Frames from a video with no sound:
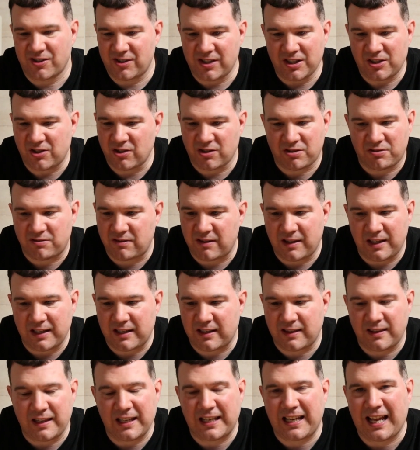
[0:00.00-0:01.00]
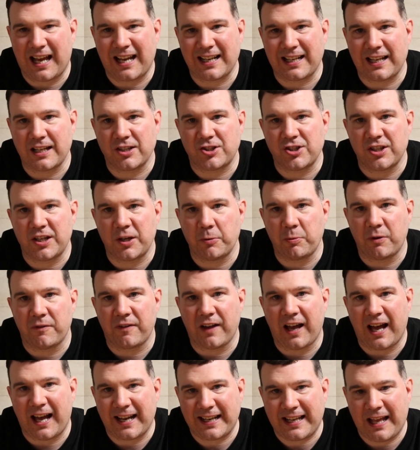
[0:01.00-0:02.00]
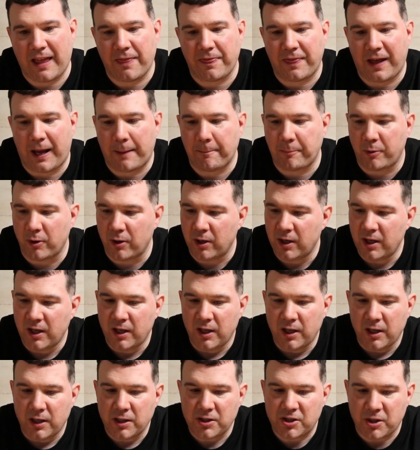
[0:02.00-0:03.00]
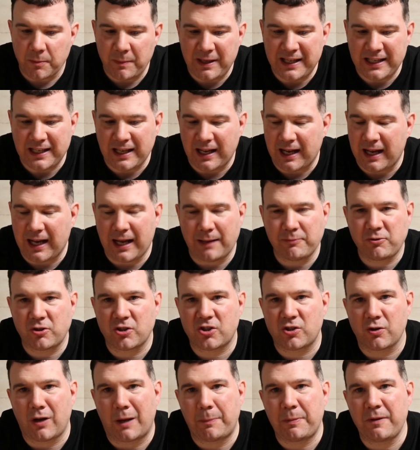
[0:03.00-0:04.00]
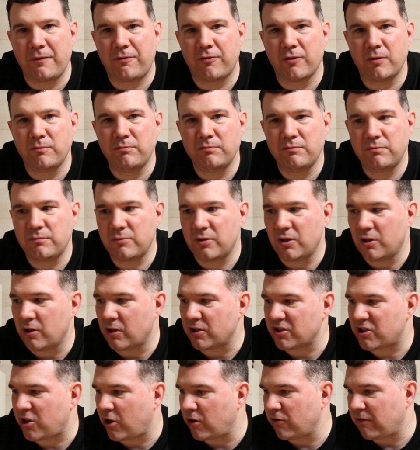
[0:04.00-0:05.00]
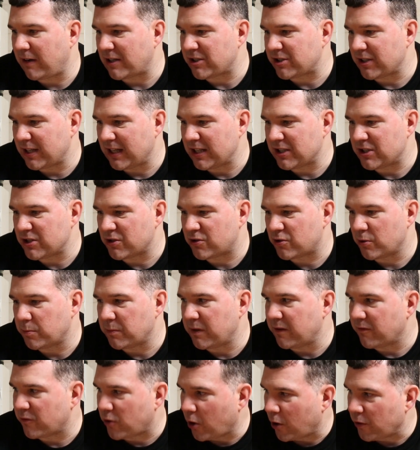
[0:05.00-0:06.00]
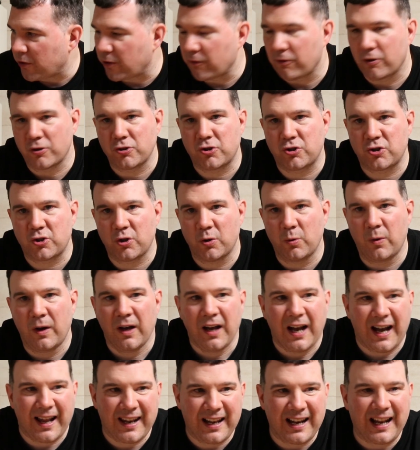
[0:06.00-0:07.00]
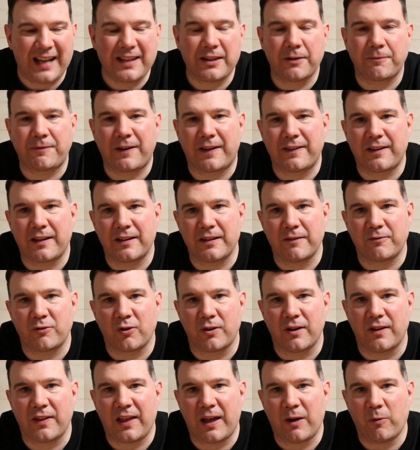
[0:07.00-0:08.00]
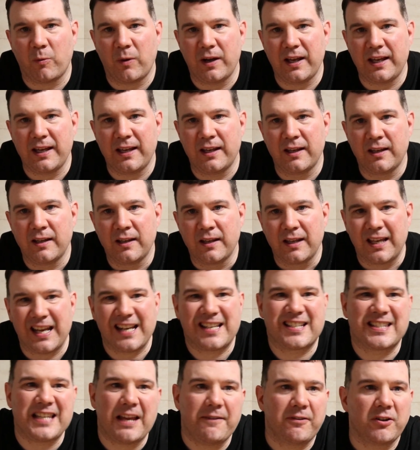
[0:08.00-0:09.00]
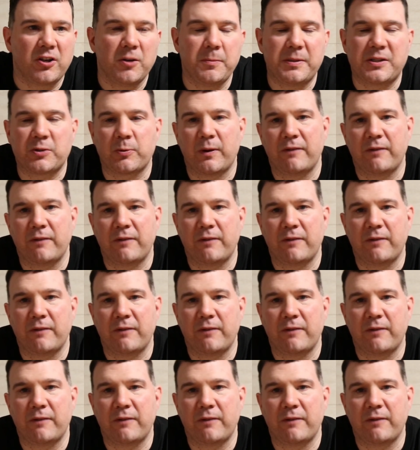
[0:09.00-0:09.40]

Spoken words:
they can't get jiggy with it, I get that, but to me, I'm just so happy for them. You know, it's congratulations to them. They've got their own shoe, and I like the fact that they've done it their way. It's never going to be to